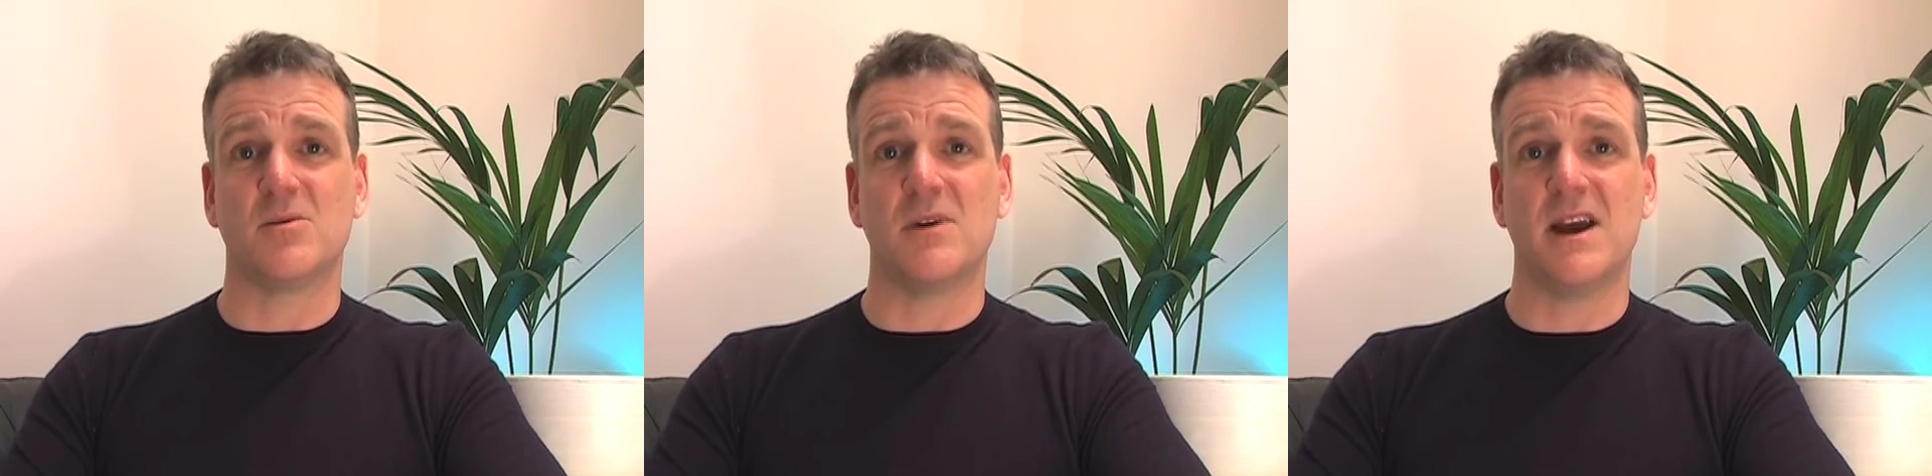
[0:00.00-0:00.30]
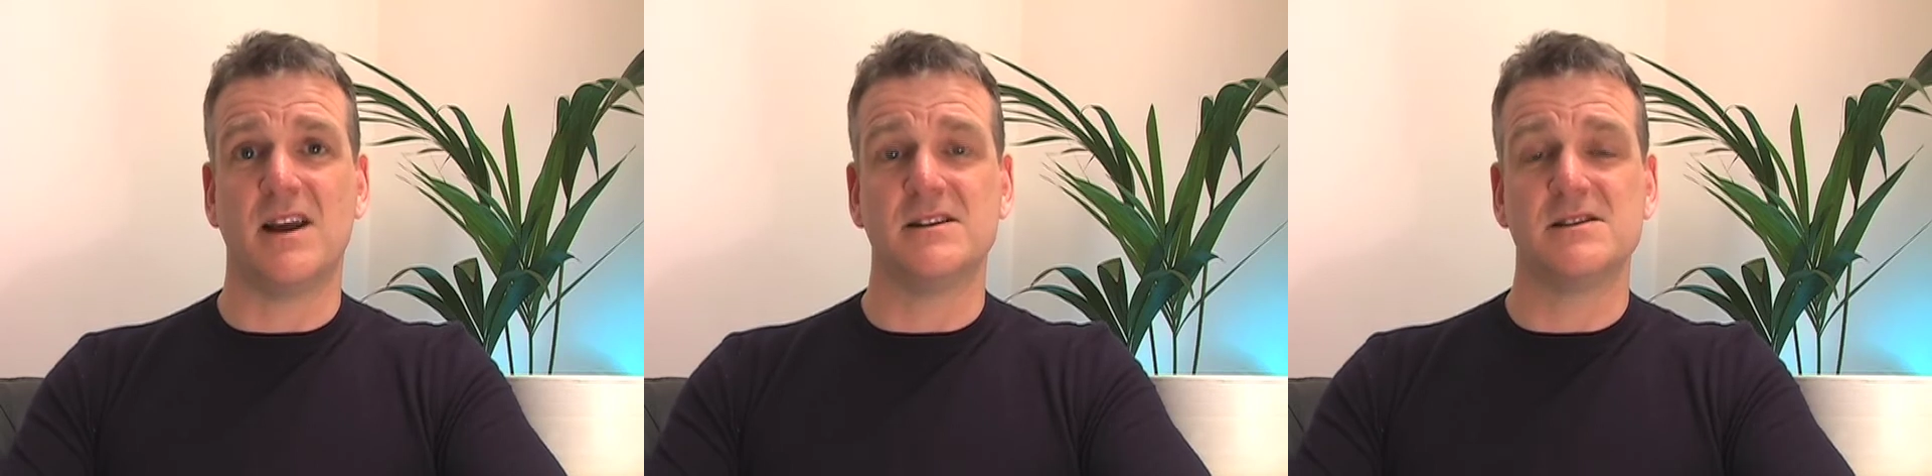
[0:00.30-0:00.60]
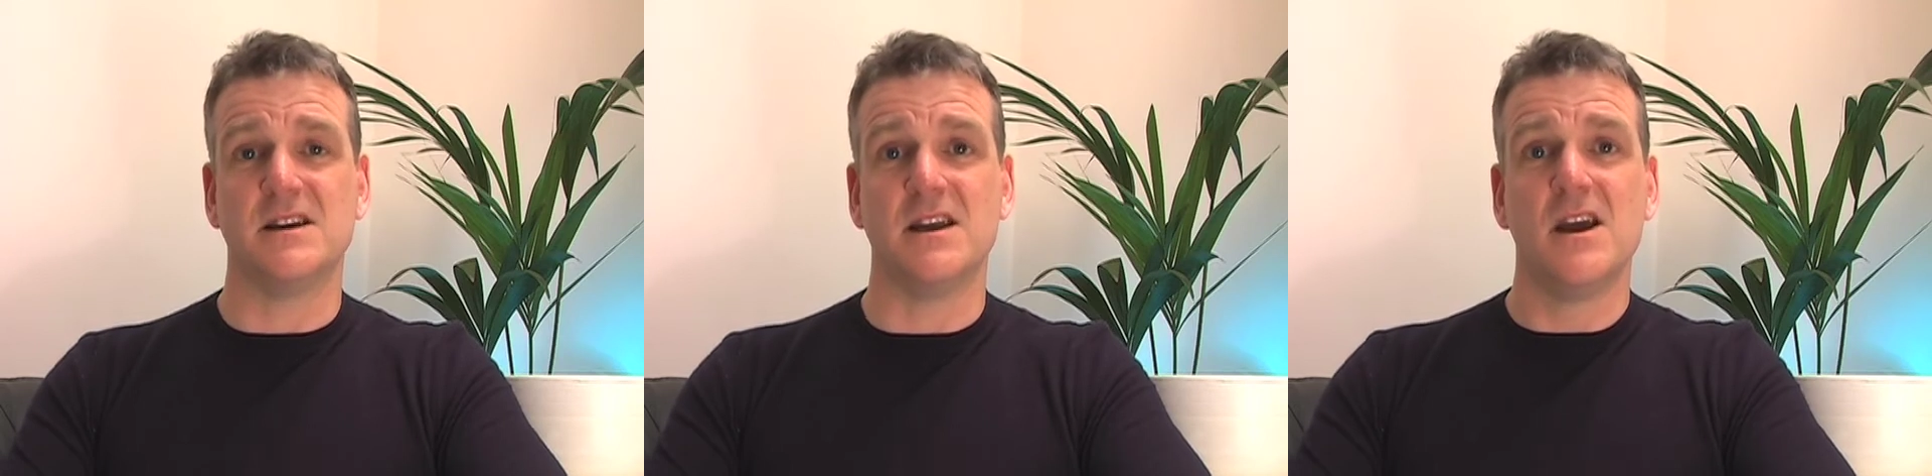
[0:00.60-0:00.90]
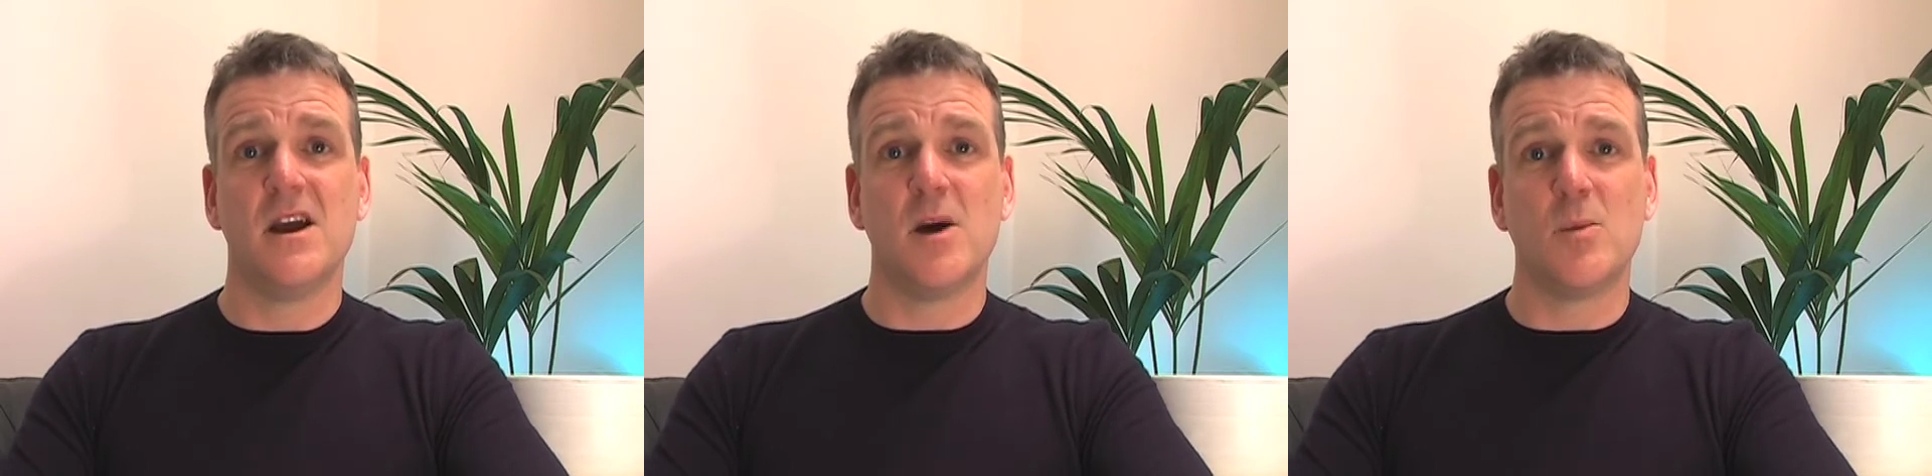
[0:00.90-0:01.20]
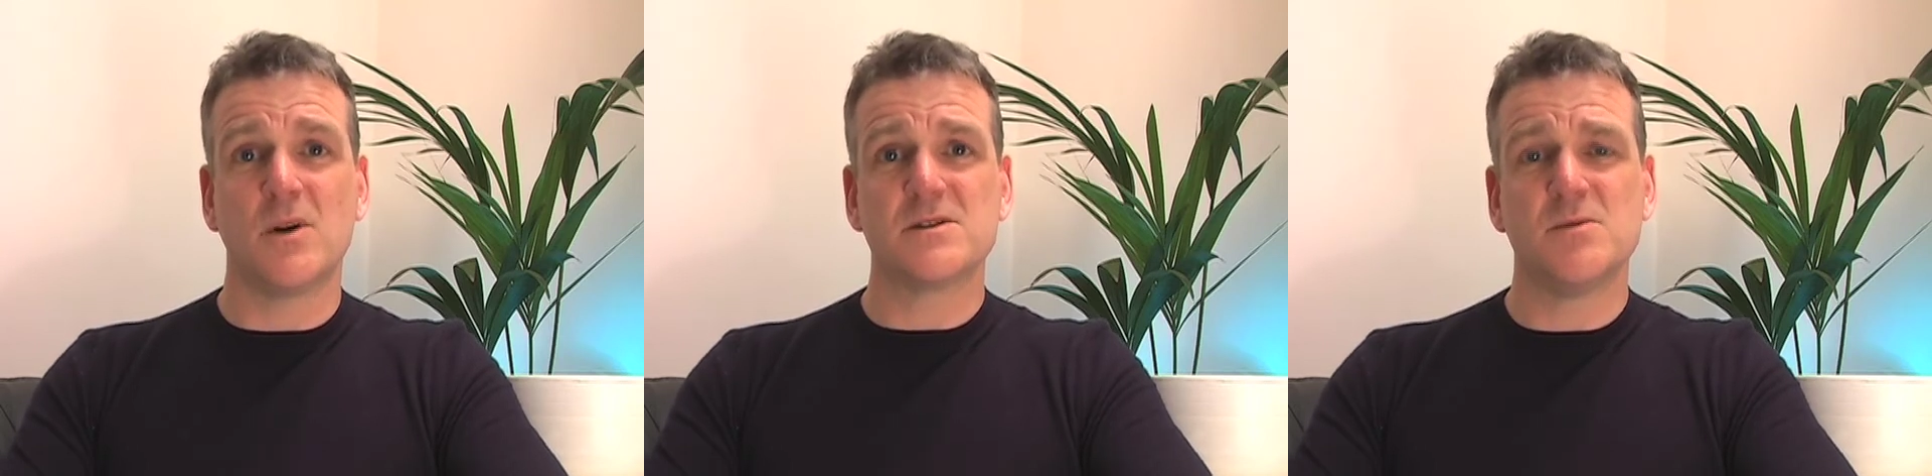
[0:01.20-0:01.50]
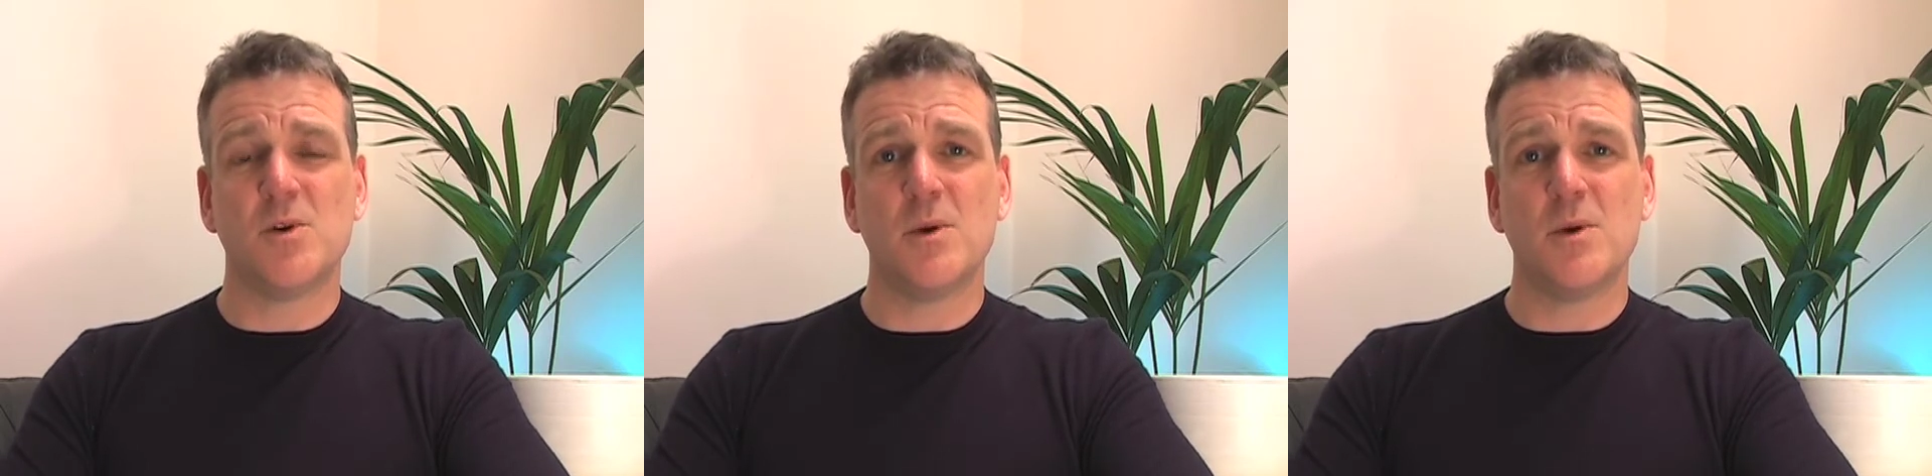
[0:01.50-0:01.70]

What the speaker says: reality. And what's more,